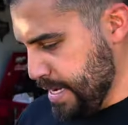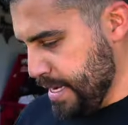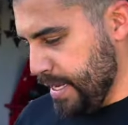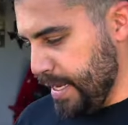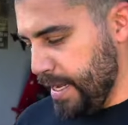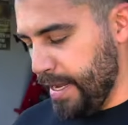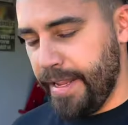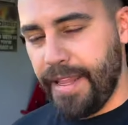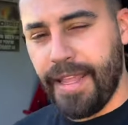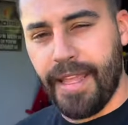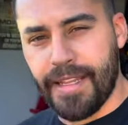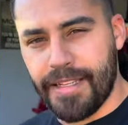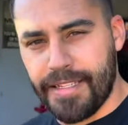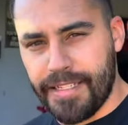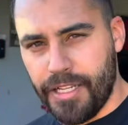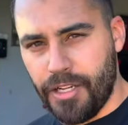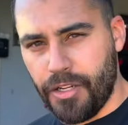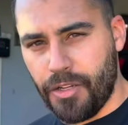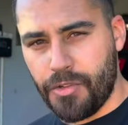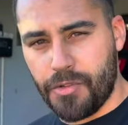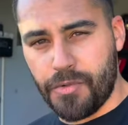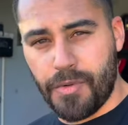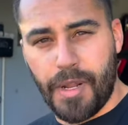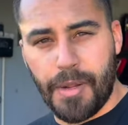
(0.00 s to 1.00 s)
I can't tell
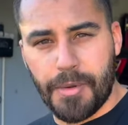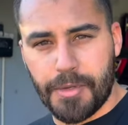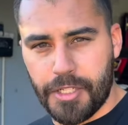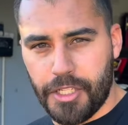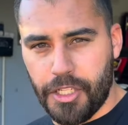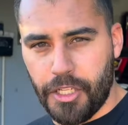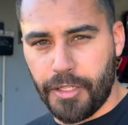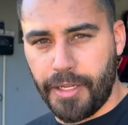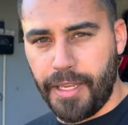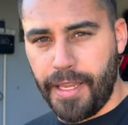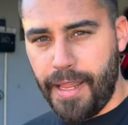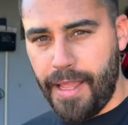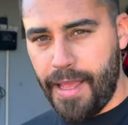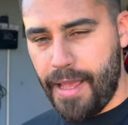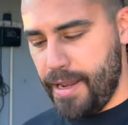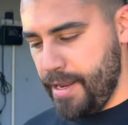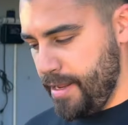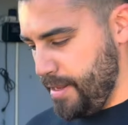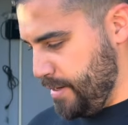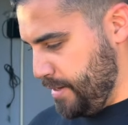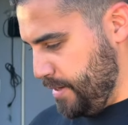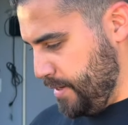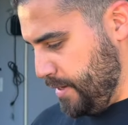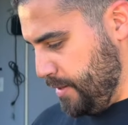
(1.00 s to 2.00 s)
because when I was looking at
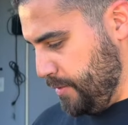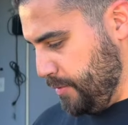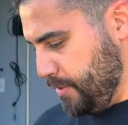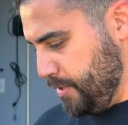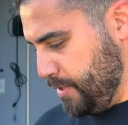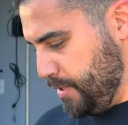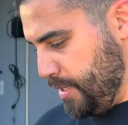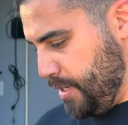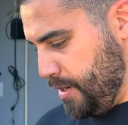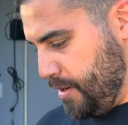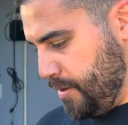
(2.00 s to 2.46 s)
it, it was